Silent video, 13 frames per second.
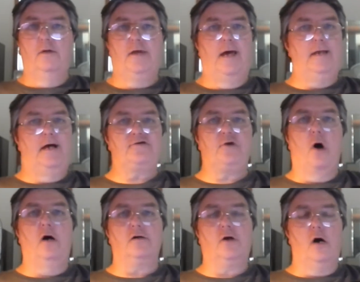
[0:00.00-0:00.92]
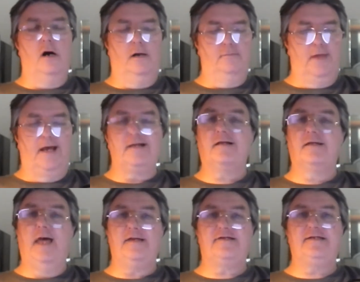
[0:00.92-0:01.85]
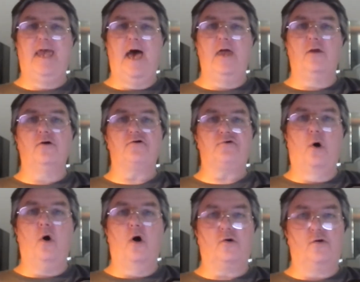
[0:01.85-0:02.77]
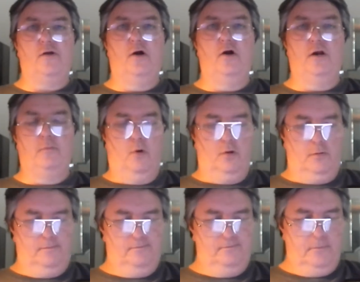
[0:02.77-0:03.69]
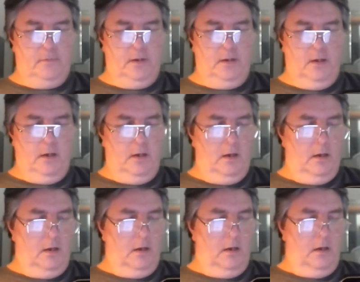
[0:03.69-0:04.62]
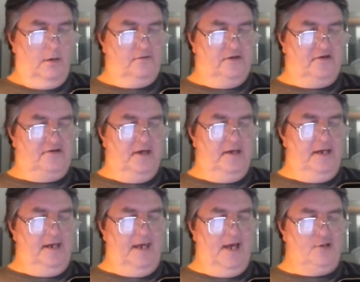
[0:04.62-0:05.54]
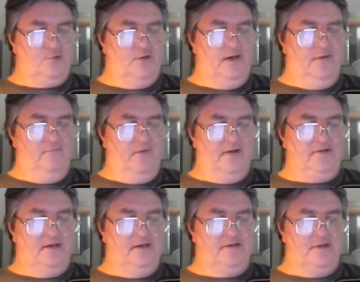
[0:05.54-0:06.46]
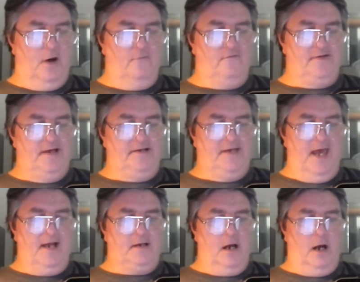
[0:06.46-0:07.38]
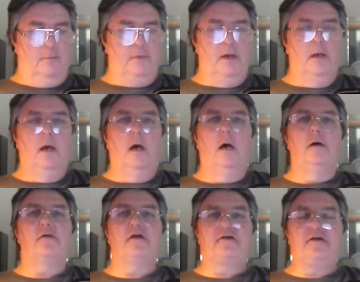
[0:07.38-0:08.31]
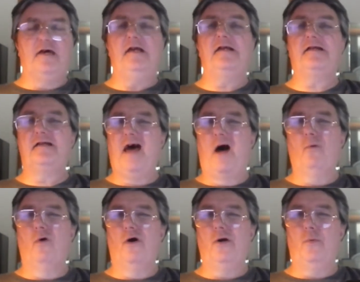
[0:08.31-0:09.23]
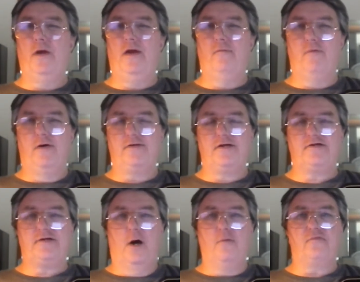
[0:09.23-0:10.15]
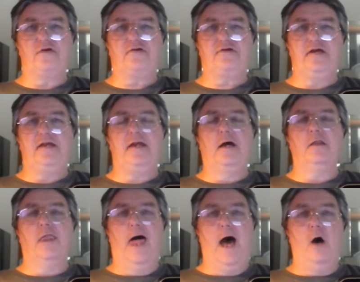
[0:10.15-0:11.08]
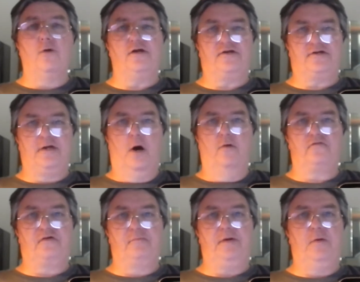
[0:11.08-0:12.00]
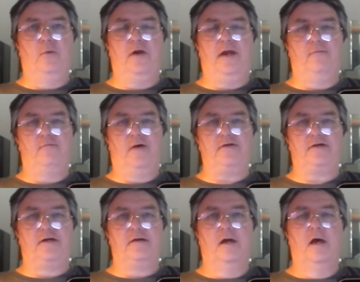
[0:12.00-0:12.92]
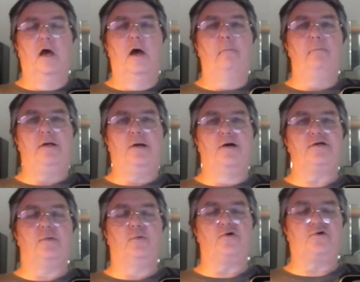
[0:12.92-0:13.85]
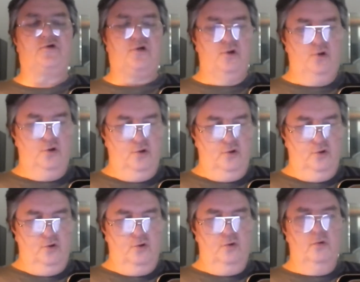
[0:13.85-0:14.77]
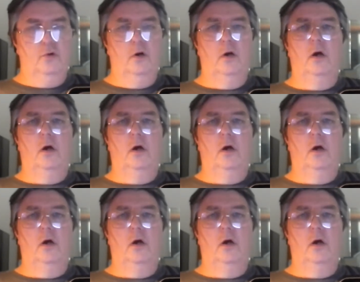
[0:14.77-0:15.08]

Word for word: Yeah, that's long gone. That, that Seattle is no longer there anymore. The city has reinvented itself as a tech hub. The city did not really reinvent itself. The city allowed itself to be reinvented because it was too,